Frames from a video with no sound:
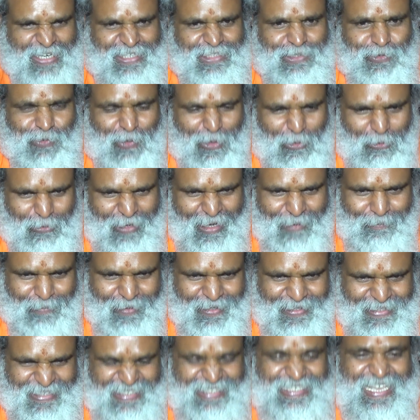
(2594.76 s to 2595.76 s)
is going to
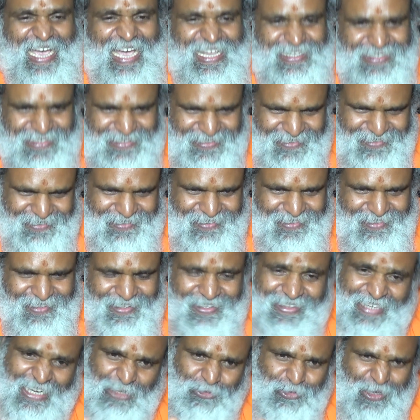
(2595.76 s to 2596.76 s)
happen. Disaster.
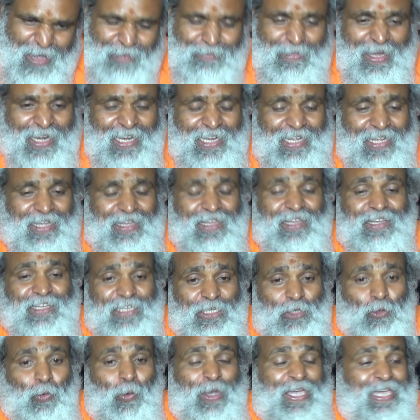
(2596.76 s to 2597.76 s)
That's why many
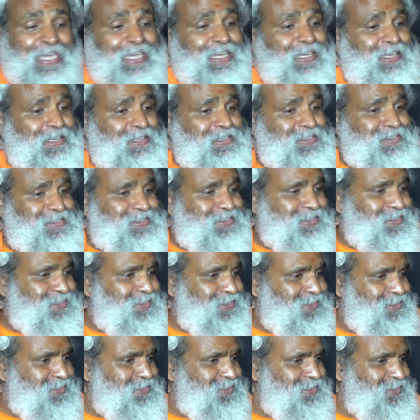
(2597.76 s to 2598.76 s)

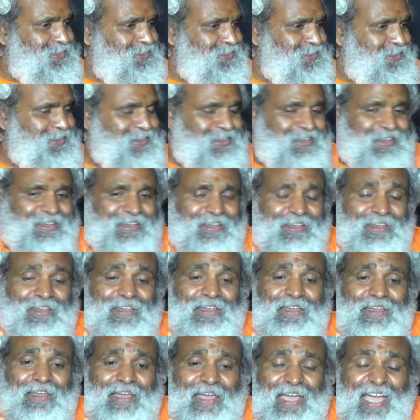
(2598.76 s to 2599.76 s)
yogis
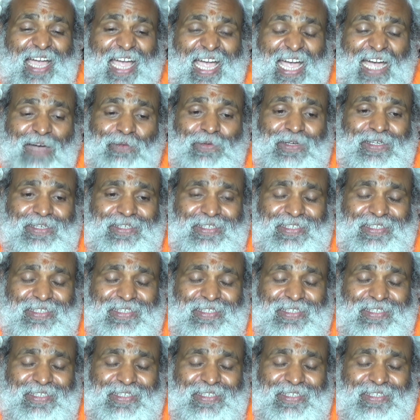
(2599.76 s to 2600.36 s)
have,